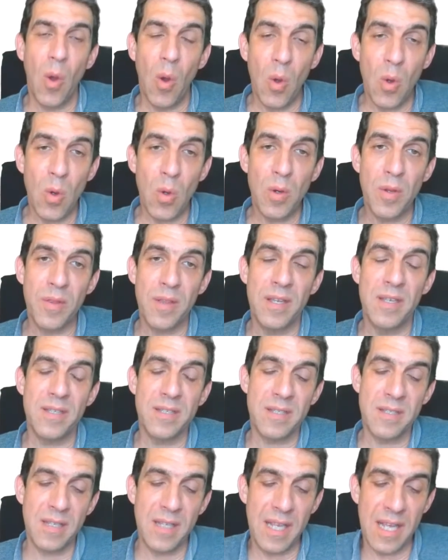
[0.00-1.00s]
All of
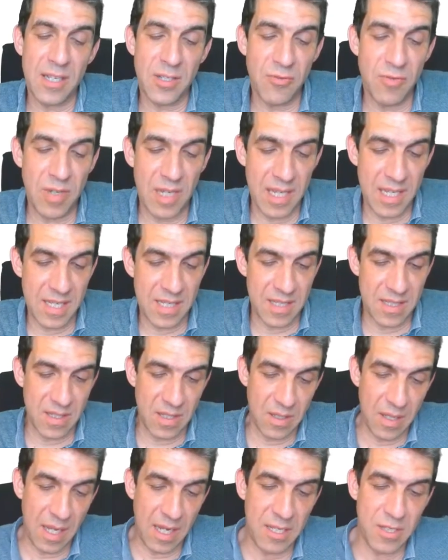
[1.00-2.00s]
this gets released
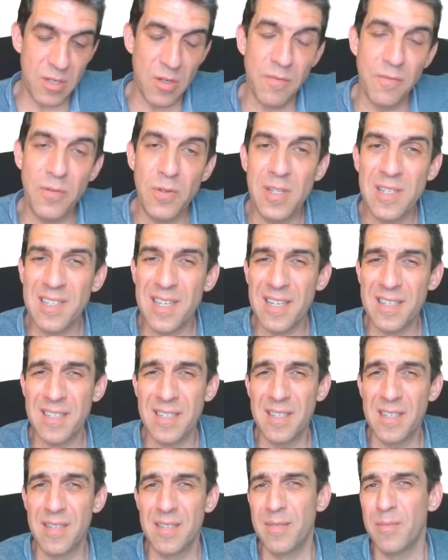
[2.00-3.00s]
and it's not fully
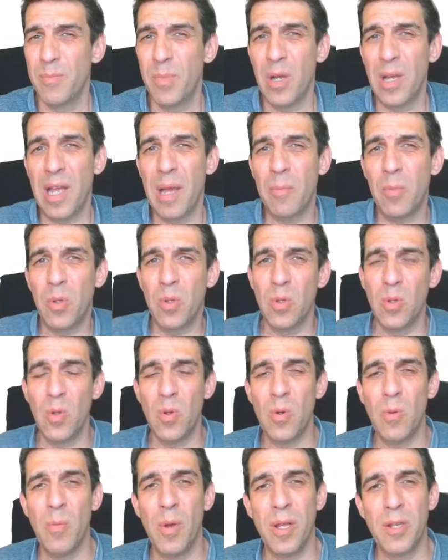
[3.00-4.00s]
tested by Apple or
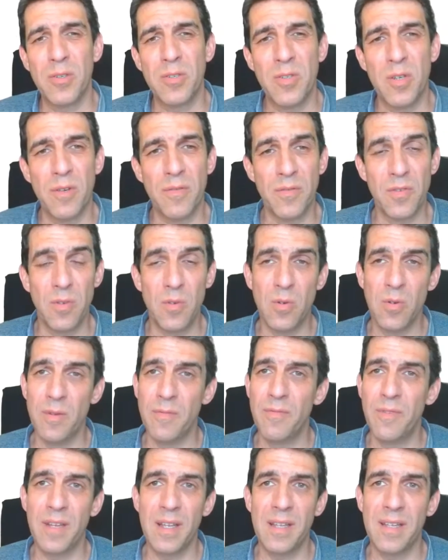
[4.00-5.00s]
Microsoft or
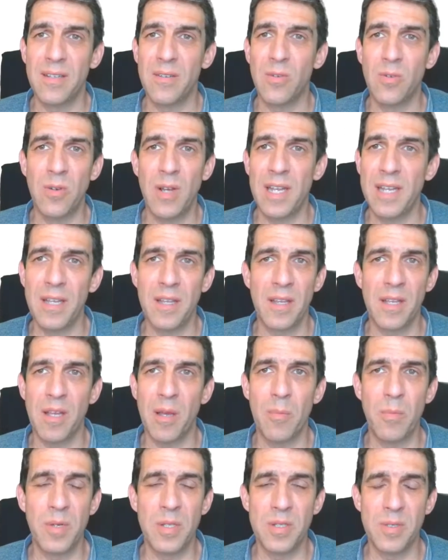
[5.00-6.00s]
Invet or any of the
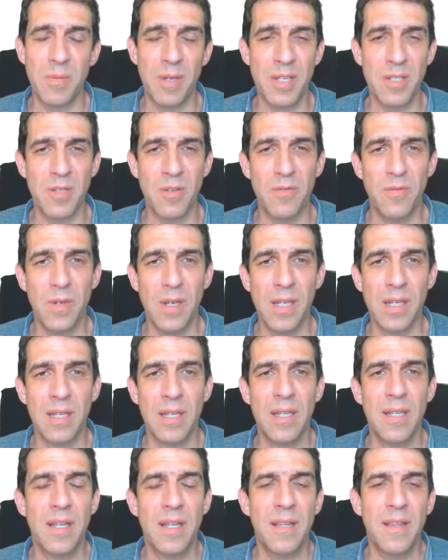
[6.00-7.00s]
companies who make software.
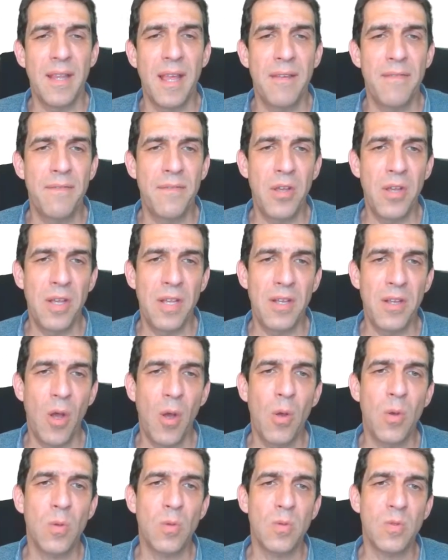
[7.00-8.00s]
They find
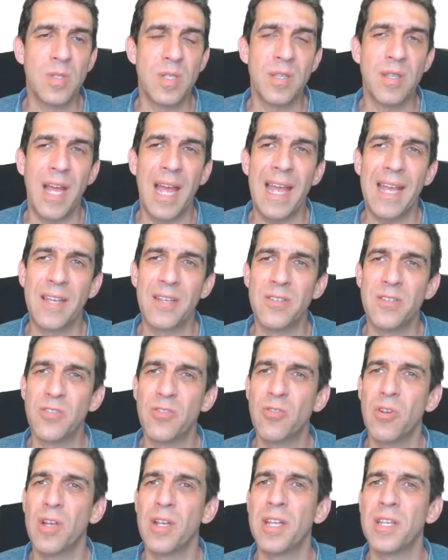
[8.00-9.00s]
holes and the hackers
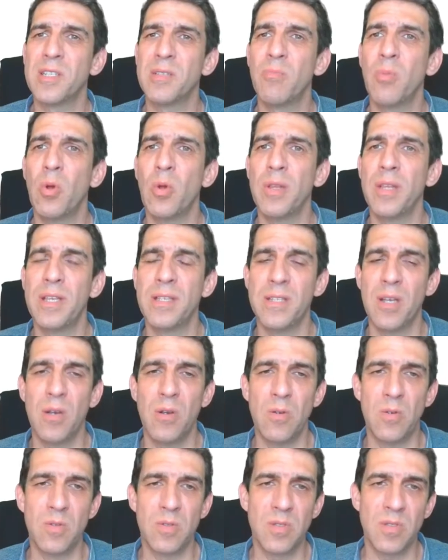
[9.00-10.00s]
try and exploit these
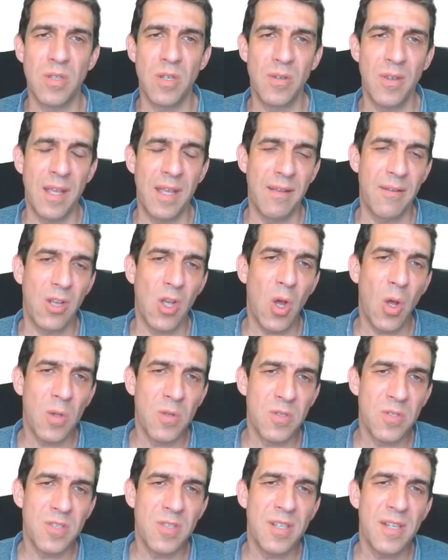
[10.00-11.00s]
holes. So they're
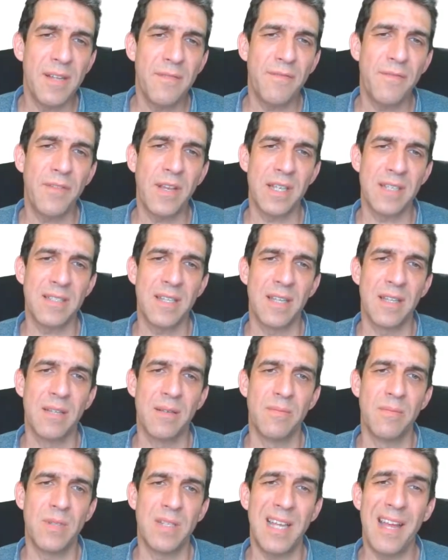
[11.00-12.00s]
constantly fixing
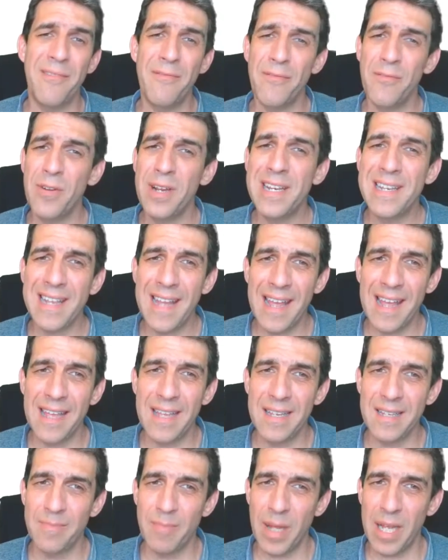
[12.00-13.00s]
them. Every
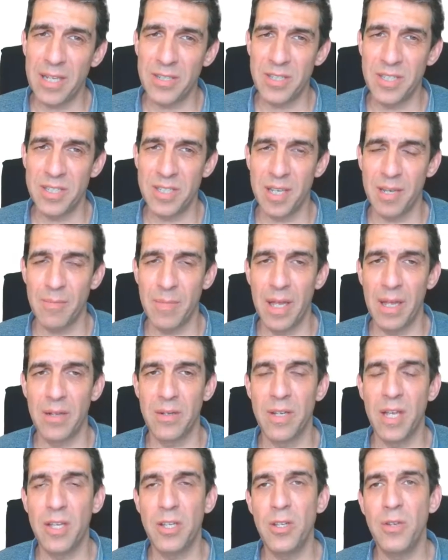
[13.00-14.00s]
day patches come
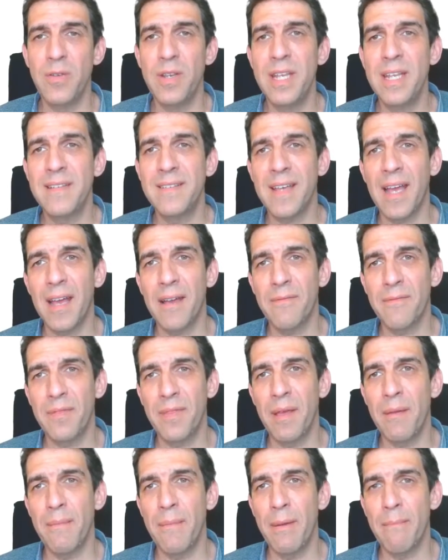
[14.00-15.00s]
out and you need to have
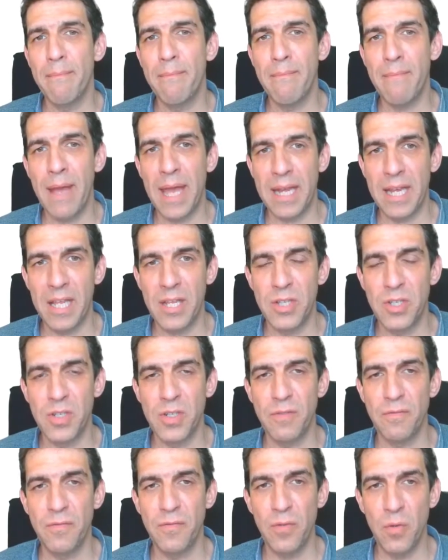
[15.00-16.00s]
them
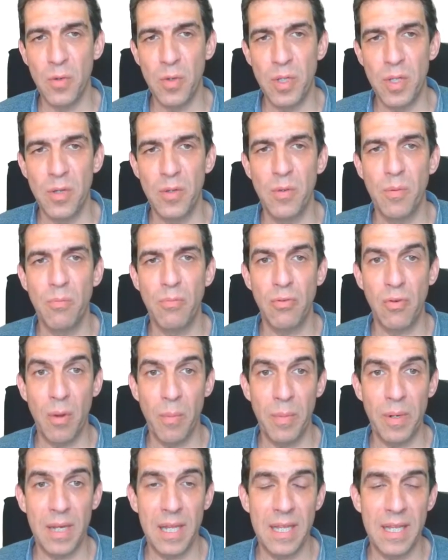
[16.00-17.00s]
managed for you
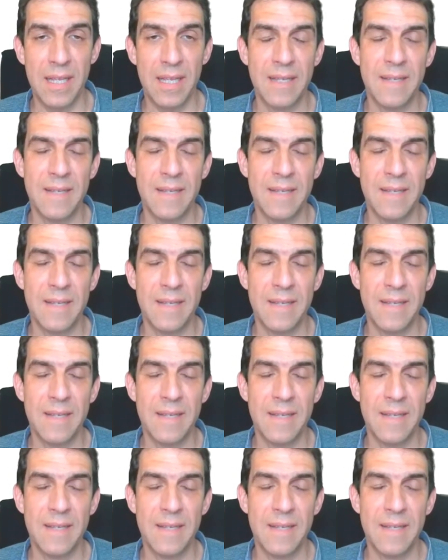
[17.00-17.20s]
properly.